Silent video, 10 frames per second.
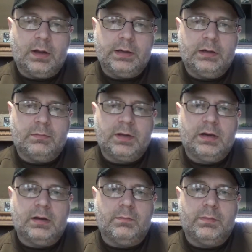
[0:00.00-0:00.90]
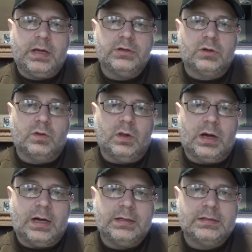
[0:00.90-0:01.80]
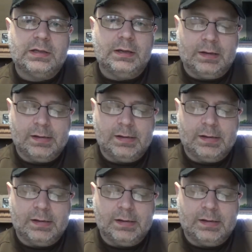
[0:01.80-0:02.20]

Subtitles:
I ended up getting a major loss